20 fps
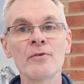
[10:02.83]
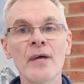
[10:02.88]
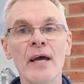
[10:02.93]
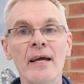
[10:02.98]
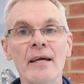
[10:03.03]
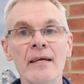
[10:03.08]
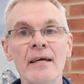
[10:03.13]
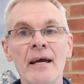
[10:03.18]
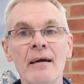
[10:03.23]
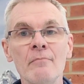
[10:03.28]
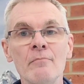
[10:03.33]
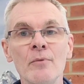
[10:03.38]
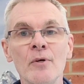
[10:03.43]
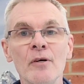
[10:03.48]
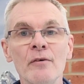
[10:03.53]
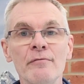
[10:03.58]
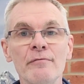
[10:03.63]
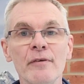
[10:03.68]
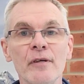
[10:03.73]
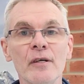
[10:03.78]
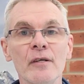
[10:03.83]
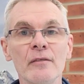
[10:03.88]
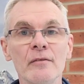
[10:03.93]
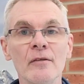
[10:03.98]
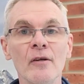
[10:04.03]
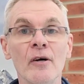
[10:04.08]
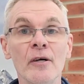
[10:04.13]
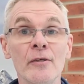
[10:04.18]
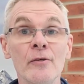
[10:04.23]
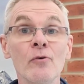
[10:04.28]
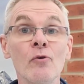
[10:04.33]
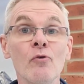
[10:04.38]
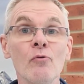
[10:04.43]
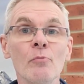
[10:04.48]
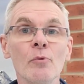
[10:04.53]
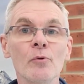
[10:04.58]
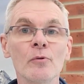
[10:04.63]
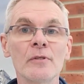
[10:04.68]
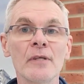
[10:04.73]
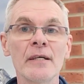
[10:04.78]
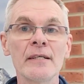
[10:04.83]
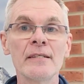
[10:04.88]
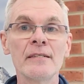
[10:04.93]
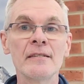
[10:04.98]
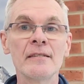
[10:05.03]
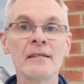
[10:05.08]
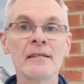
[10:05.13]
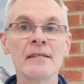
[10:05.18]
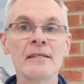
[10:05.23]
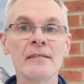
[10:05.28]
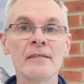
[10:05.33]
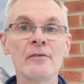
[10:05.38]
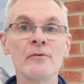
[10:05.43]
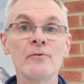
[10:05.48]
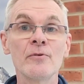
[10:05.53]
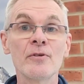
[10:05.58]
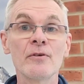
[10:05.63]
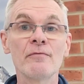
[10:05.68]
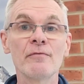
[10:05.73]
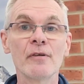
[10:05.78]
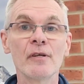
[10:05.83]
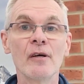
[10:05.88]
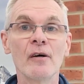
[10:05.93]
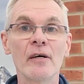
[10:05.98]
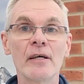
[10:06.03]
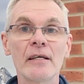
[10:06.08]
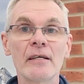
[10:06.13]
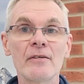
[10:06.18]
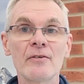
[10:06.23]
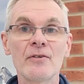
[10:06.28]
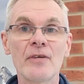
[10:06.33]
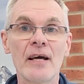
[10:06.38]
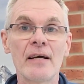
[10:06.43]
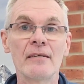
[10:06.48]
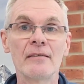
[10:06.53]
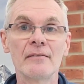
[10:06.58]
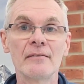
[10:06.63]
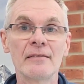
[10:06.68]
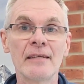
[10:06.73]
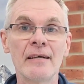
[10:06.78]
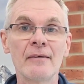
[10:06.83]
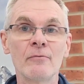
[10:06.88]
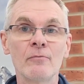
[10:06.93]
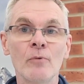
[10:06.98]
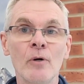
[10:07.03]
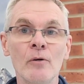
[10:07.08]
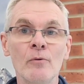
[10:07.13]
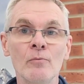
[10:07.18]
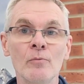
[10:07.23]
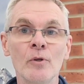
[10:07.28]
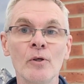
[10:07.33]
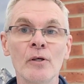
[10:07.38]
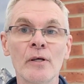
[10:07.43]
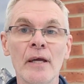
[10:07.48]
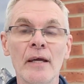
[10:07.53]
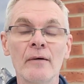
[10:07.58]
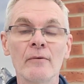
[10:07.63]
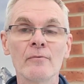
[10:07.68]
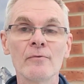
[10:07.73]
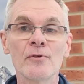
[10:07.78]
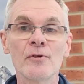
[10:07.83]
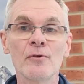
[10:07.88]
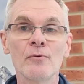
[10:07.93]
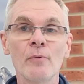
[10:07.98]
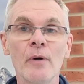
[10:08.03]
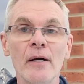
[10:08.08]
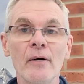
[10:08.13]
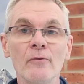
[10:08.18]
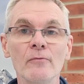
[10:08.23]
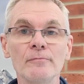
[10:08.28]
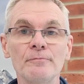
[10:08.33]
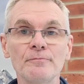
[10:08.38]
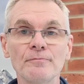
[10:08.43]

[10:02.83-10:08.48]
that camera for like normal day-to-day -day use if you like because that that won't work out too well